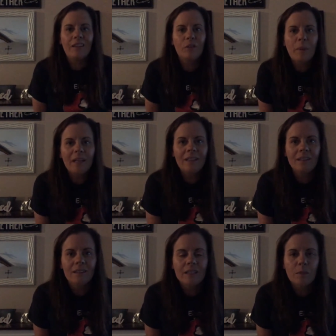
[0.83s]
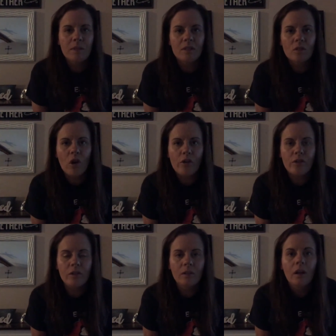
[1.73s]
everybody, it's Mrs.
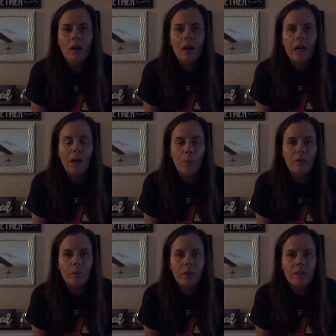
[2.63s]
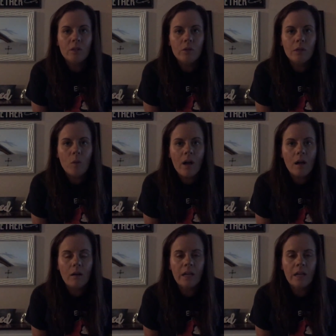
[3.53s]
Gardner. I hope everybody's doing well